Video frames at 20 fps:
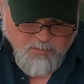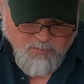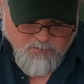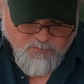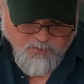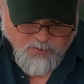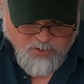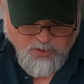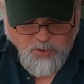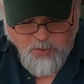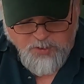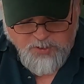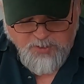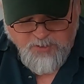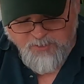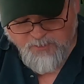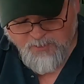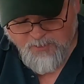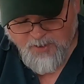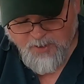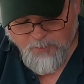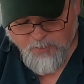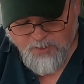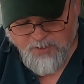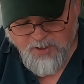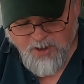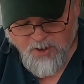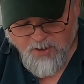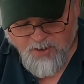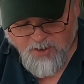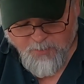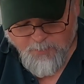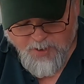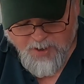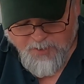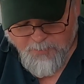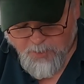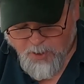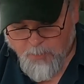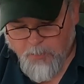fortuitous that we're talking
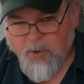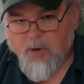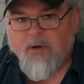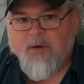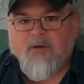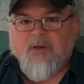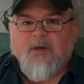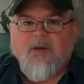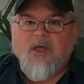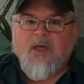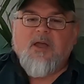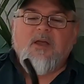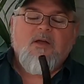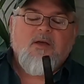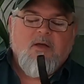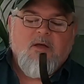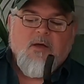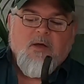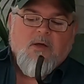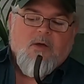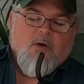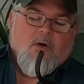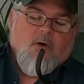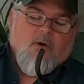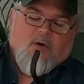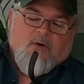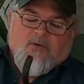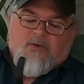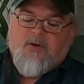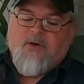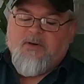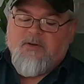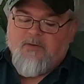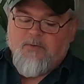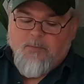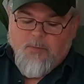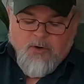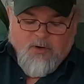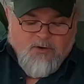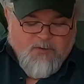about a book today, or a series
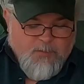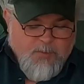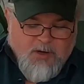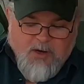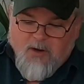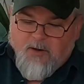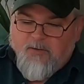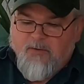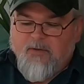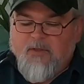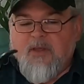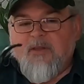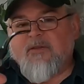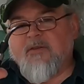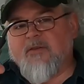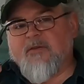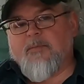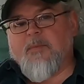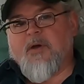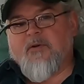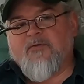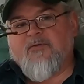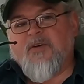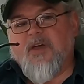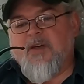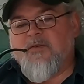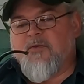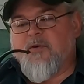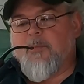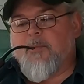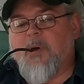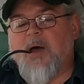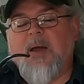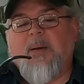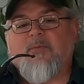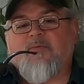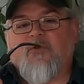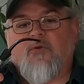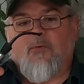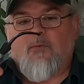of books, because this is my favorite
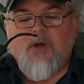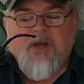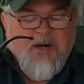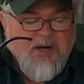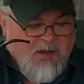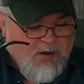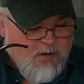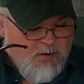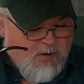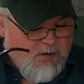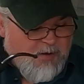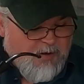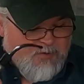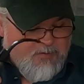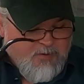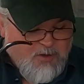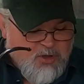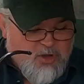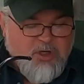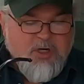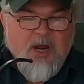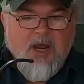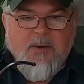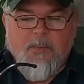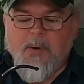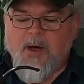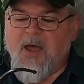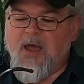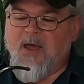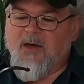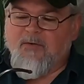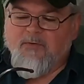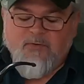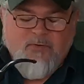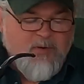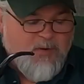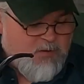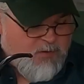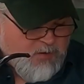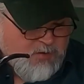pipe for reading. This shape. I have
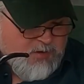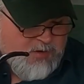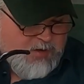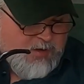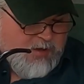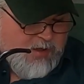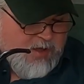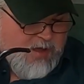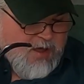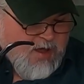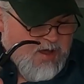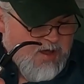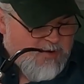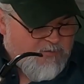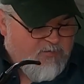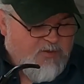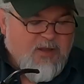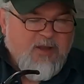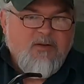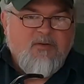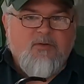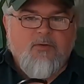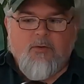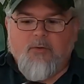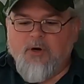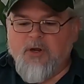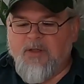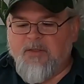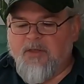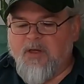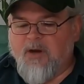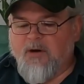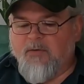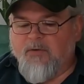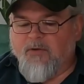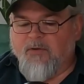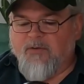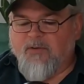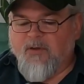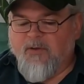these three that are
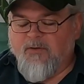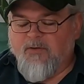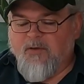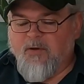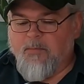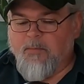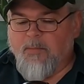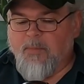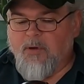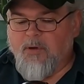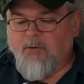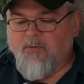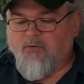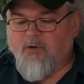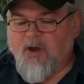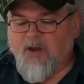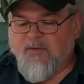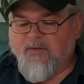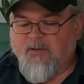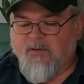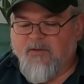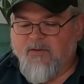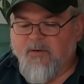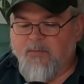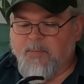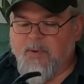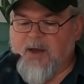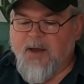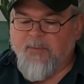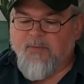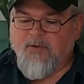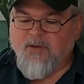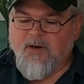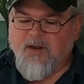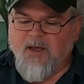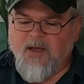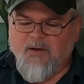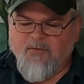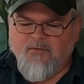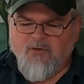the dry system pipes, and
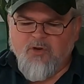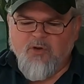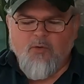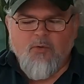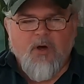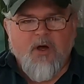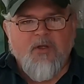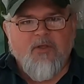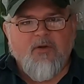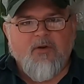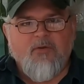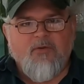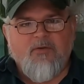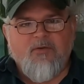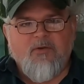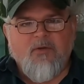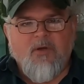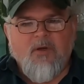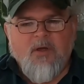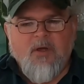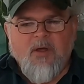I have two others